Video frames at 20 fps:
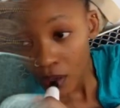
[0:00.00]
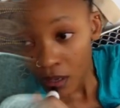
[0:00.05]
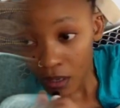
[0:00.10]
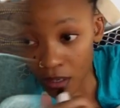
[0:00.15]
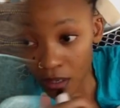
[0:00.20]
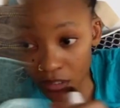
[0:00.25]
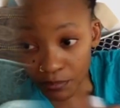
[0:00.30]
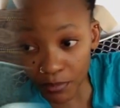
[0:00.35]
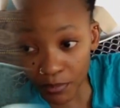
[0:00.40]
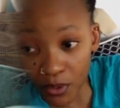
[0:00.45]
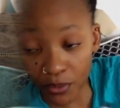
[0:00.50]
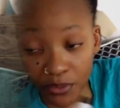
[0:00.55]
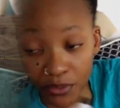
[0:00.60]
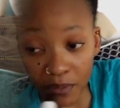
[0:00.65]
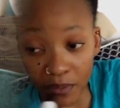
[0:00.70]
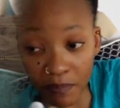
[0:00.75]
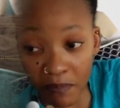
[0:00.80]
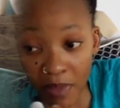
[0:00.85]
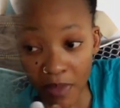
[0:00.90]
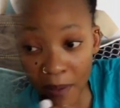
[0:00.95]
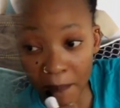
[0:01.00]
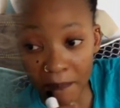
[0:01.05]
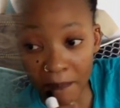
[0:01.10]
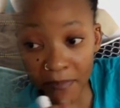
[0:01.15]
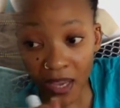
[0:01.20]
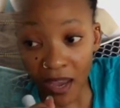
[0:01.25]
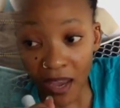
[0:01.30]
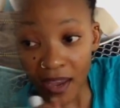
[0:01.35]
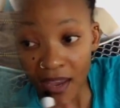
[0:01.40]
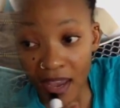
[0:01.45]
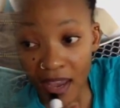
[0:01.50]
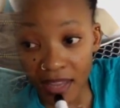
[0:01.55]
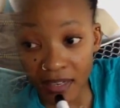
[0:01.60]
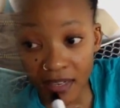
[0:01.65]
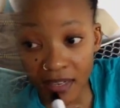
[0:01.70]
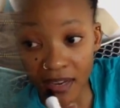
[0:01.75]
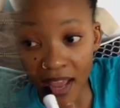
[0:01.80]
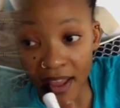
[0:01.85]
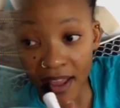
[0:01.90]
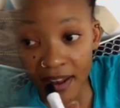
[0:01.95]
'cause both of mommy
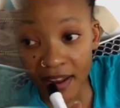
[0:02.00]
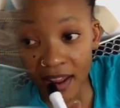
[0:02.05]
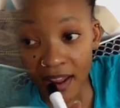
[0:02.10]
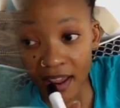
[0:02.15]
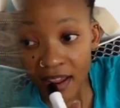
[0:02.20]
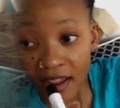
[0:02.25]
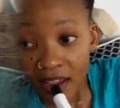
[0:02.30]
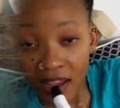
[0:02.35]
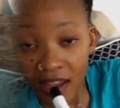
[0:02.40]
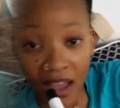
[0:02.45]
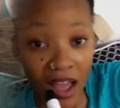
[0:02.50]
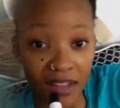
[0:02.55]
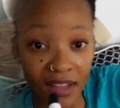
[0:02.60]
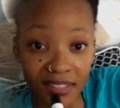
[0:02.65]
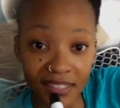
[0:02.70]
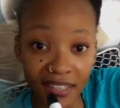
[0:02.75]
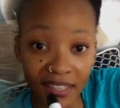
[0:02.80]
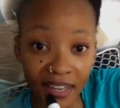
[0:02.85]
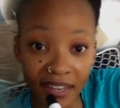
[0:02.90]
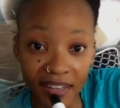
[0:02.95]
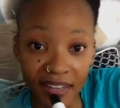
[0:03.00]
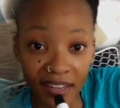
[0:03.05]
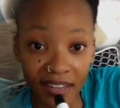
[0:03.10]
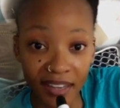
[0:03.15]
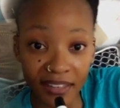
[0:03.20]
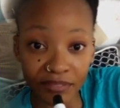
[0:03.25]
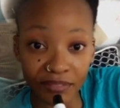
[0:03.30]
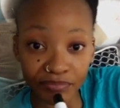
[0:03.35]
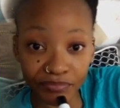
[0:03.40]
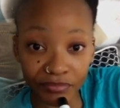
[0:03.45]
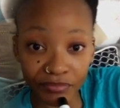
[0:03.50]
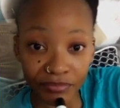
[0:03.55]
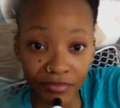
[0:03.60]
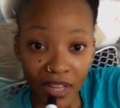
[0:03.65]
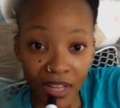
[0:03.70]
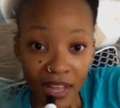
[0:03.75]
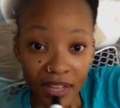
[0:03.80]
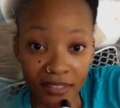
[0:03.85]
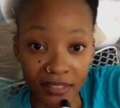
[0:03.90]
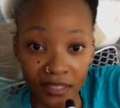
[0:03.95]
and daddy got taken.
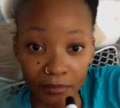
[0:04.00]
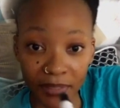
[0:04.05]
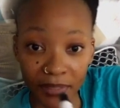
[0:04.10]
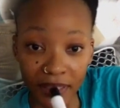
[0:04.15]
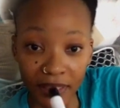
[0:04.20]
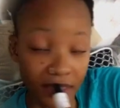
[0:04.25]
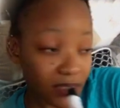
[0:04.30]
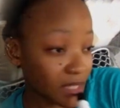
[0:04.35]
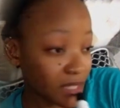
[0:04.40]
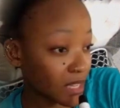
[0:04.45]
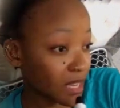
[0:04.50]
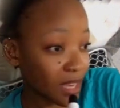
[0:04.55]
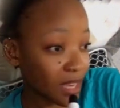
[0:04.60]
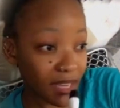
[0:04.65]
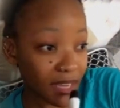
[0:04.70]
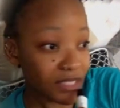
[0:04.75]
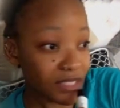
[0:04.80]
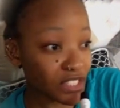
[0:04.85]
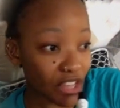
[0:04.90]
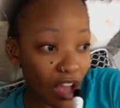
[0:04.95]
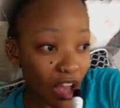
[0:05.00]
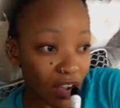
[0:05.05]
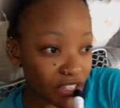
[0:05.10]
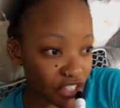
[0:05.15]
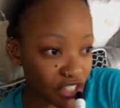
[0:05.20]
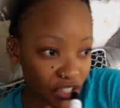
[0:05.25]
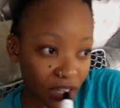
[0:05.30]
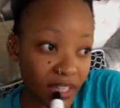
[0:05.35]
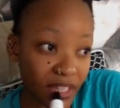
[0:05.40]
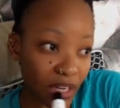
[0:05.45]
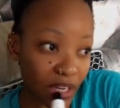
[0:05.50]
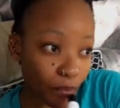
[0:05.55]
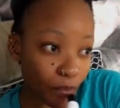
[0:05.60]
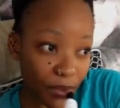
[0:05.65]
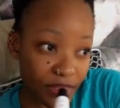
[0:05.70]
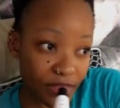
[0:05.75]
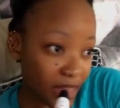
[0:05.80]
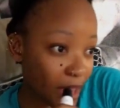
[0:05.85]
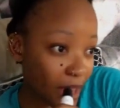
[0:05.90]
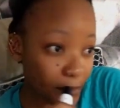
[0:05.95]
Some of these kids are chilling
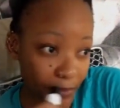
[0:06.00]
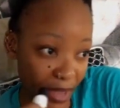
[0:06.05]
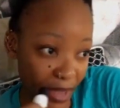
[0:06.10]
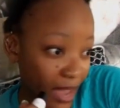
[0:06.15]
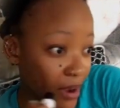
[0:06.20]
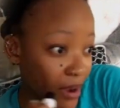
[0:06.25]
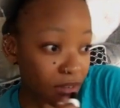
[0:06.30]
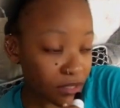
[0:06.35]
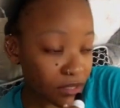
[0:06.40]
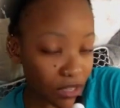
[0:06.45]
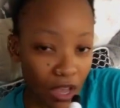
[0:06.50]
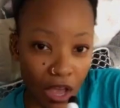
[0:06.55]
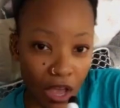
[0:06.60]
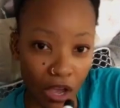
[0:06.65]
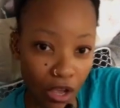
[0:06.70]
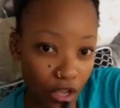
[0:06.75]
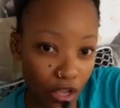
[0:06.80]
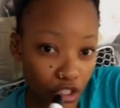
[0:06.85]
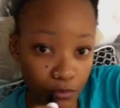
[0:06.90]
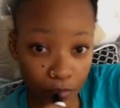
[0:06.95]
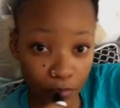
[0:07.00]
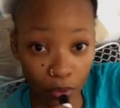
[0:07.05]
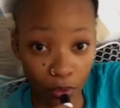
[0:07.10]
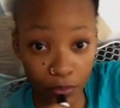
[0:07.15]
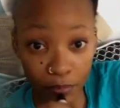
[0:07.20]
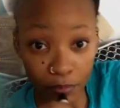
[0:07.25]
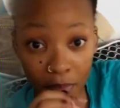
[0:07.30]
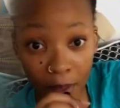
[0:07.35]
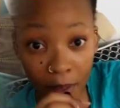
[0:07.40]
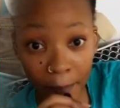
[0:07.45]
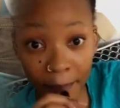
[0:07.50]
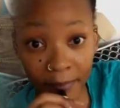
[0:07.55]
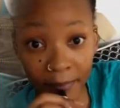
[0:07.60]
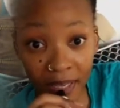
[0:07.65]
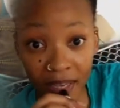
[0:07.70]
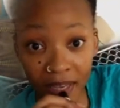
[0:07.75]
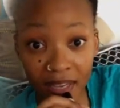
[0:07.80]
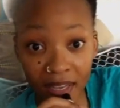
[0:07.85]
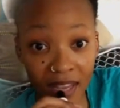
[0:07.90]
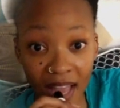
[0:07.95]
with their parents, 'cause both
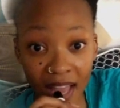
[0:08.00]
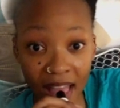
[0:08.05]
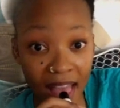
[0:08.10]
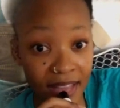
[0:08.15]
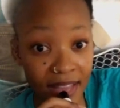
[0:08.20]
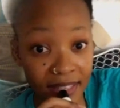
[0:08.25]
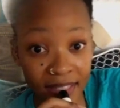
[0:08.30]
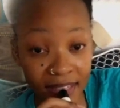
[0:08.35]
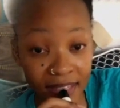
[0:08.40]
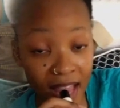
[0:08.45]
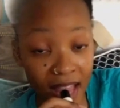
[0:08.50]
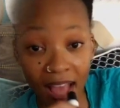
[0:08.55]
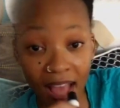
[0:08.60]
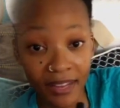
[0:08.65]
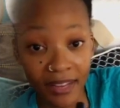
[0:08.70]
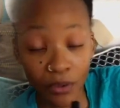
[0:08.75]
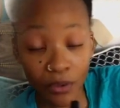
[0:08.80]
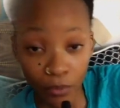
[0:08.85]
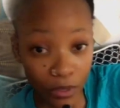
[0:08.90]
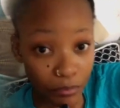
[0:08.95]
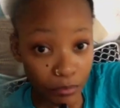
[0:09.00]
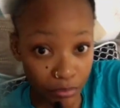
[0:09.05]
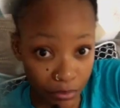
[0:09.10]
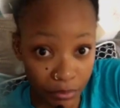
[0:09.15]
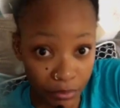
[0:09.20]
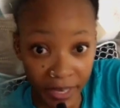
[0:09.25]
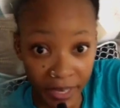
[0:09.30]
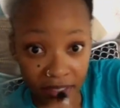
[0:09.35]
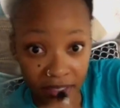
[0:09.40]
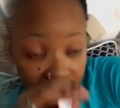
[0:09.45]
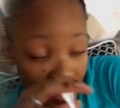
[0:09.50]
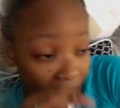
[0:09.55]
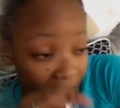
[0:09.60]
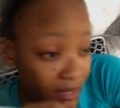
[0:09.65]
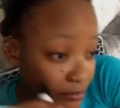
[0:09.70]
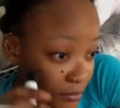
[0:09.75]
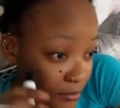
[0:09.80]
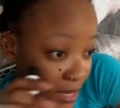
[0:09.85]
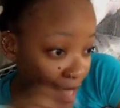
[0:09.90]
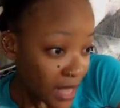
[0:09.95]
mommy and daddy were
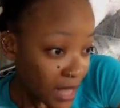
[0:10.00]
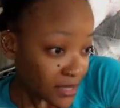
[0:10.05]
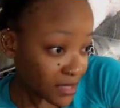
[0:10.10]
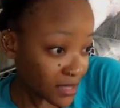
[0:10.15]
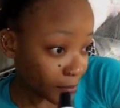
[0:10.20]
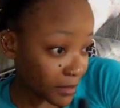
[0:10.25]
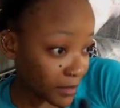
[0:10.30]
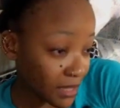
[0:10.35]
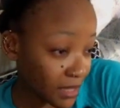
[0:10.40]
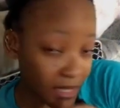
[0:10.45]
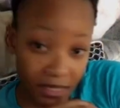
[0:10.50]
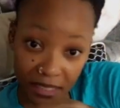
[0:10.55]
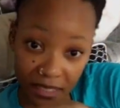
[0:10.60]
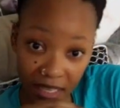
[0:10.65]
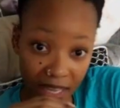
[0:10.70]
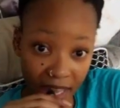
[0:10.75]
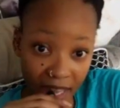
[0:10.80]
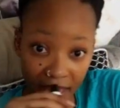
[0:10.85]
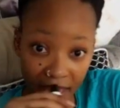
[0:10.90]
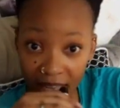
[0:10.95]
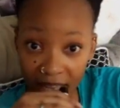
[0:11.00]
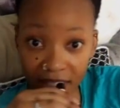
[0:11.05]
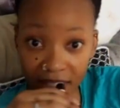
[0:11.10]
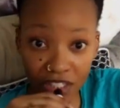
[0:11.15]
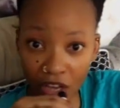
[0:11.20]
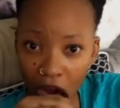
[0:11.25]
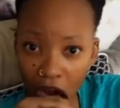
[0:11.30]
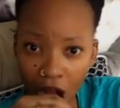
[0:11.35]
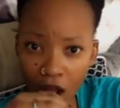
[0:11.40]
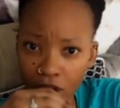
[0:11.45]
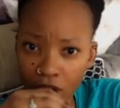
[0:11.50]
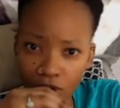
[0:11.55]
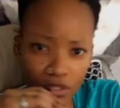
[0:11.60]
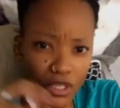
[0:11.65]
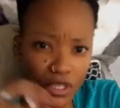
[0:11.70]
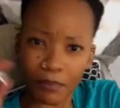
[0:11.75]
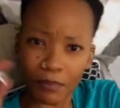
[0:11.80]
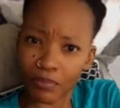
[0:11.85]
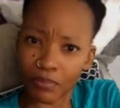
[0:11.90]
brazen. Some of these kids are on some